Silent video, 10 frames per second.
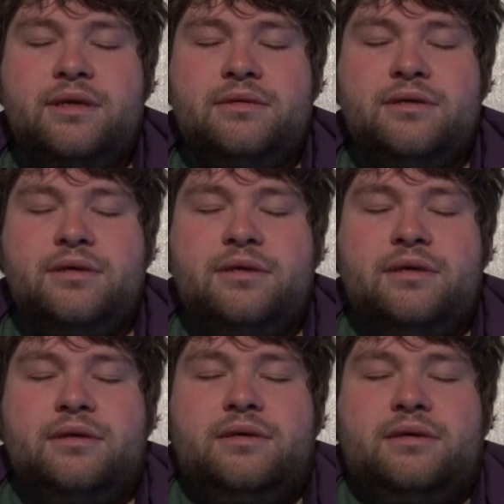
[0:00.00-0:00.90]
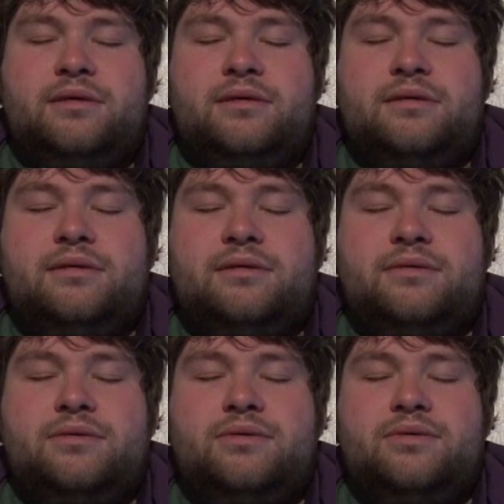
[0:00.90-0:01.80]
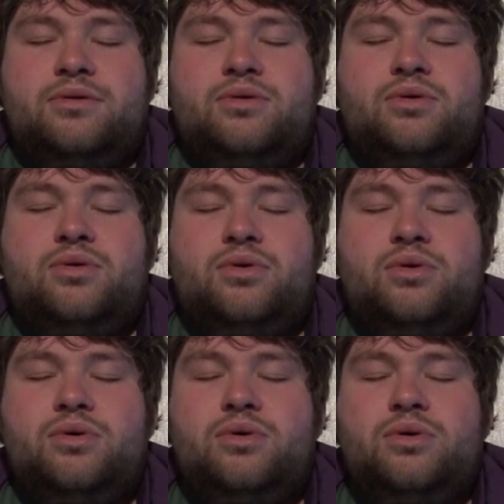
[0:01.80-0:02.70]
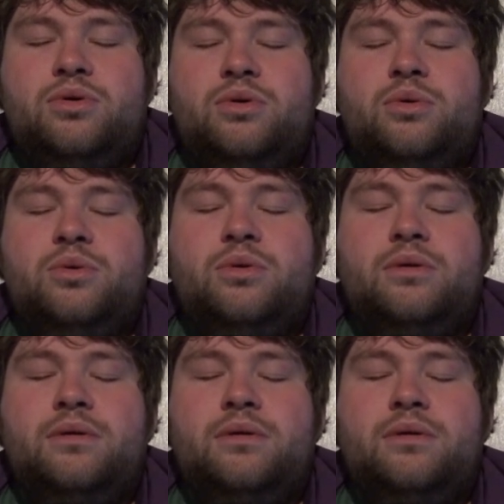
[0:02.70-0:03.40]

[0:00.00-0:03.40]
No one is speaking in this clip.